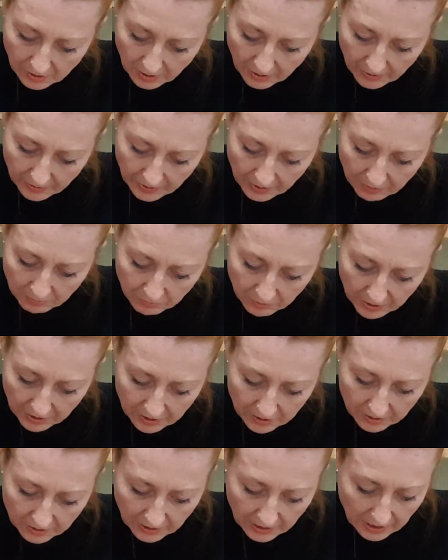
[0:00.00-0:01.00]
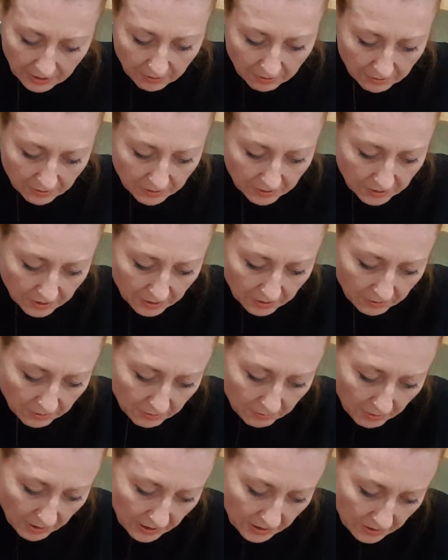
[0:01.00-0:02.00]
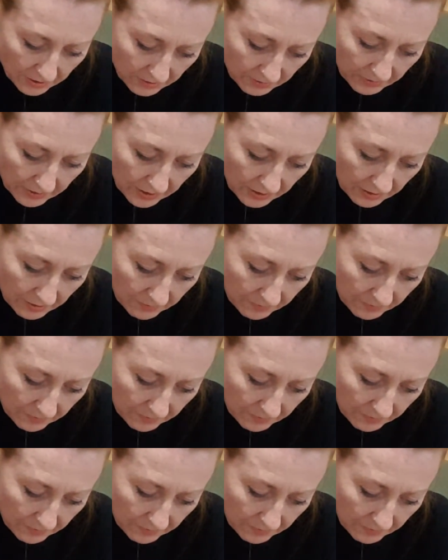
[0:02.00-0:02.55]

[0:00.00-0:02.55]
and then we can get on and do the rest of it.